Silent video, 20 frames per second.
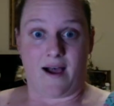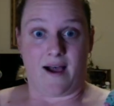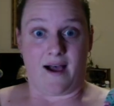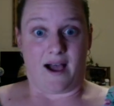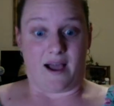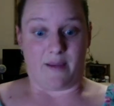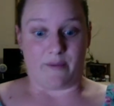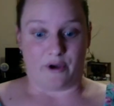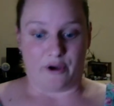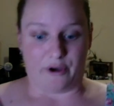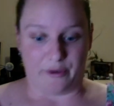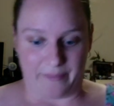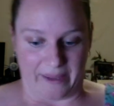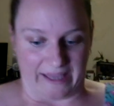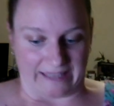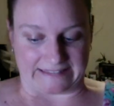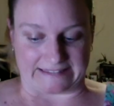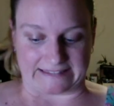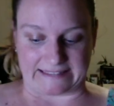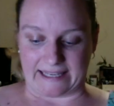I'm a hot
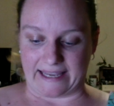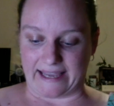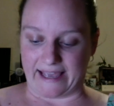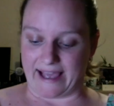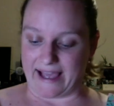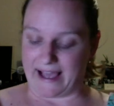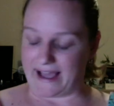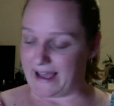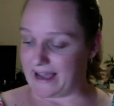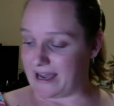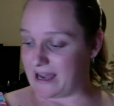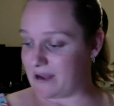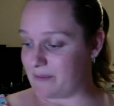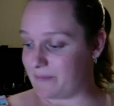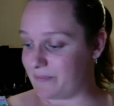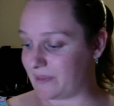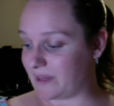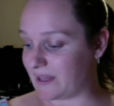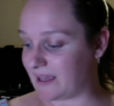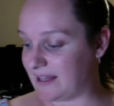mess.
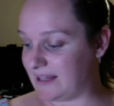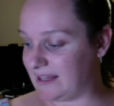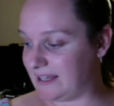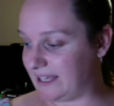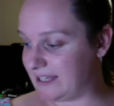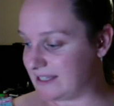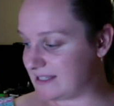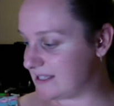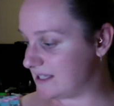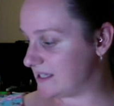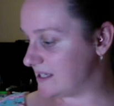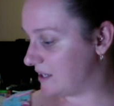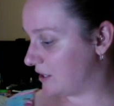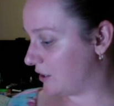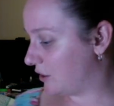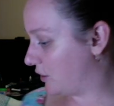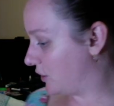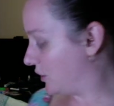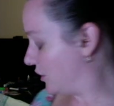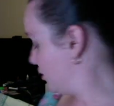Let's
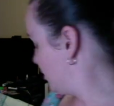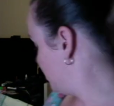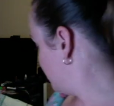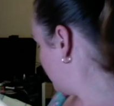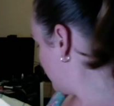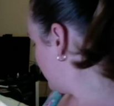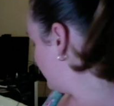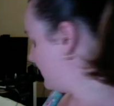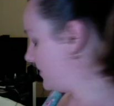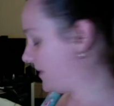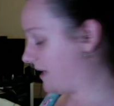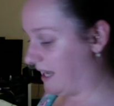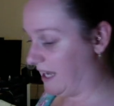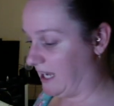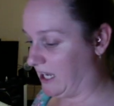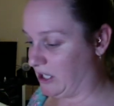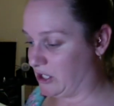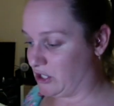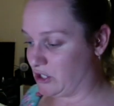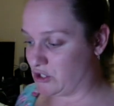jump
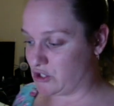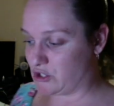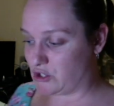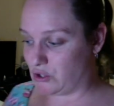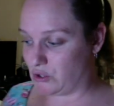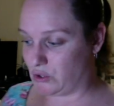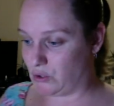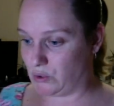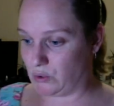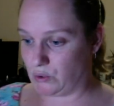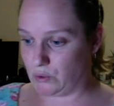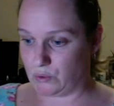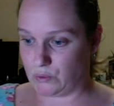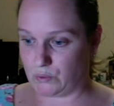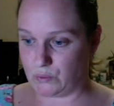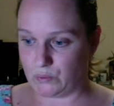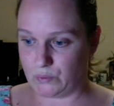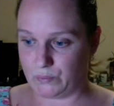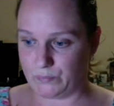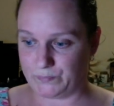in
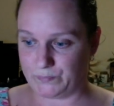to